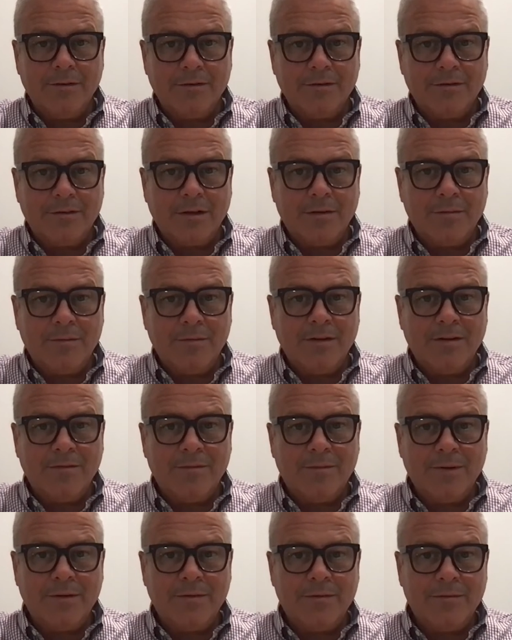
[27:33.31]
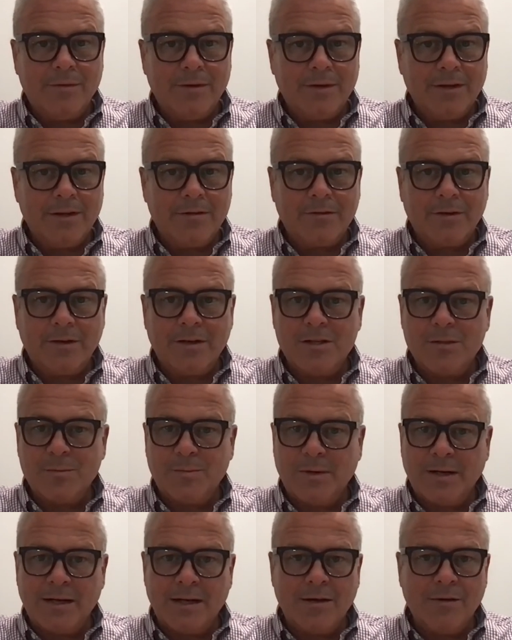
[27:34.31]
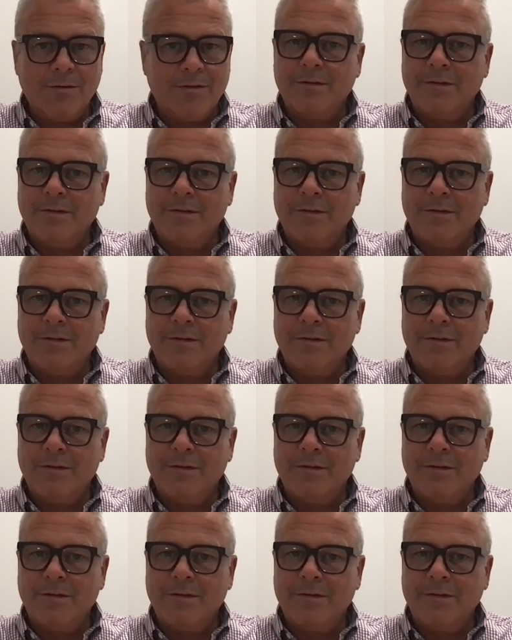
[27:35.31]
Some have been really trying to spread out